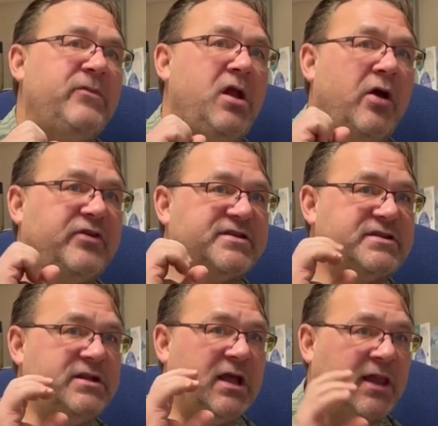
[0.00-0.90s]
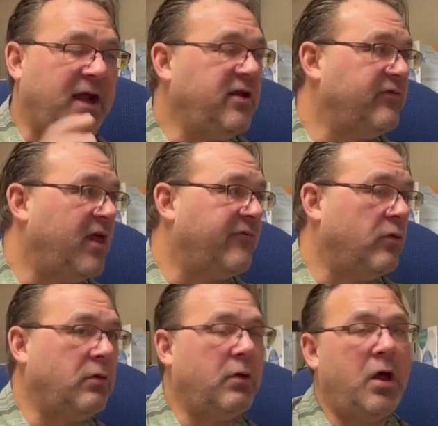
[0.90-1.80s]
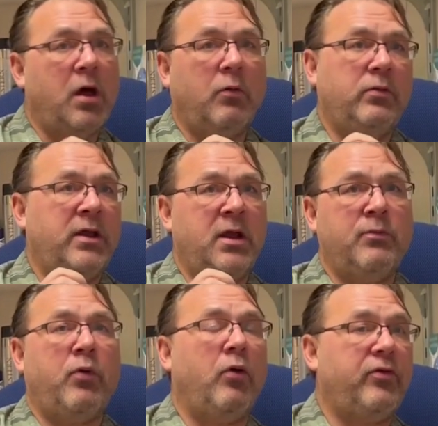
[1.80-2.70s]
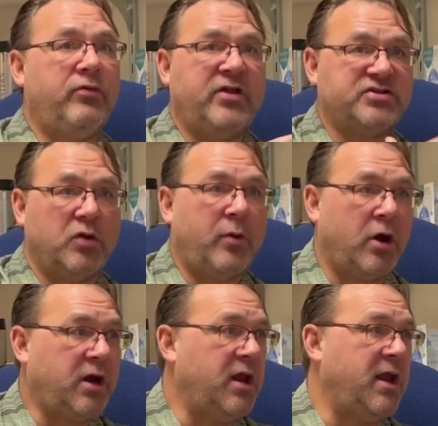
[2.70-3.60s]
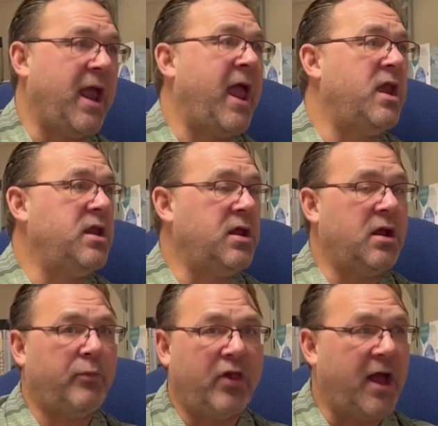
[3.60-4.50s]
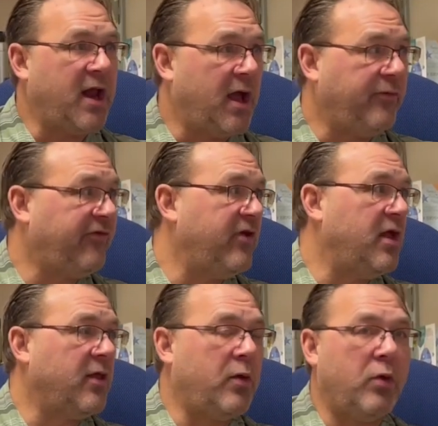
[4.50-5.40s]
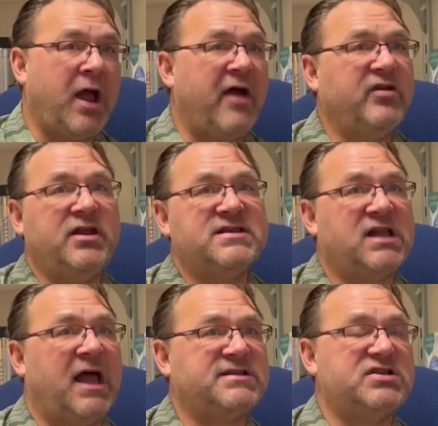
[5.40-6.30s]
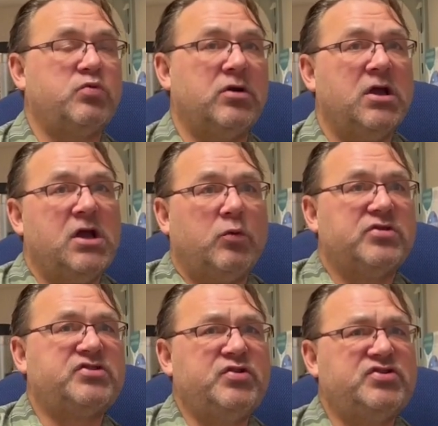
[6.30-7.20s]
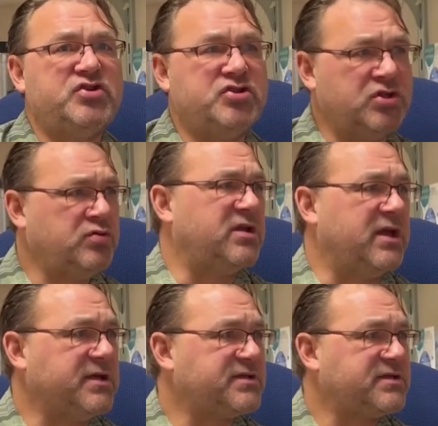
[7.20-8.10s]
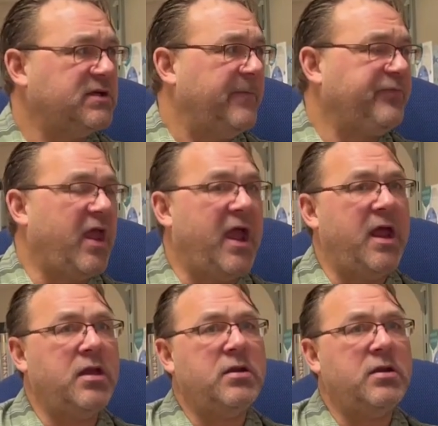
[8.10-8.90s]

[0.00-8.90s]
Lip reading: at the elective level in both digital marketing and in applied IMC. Like, we're having these classes where students do things. And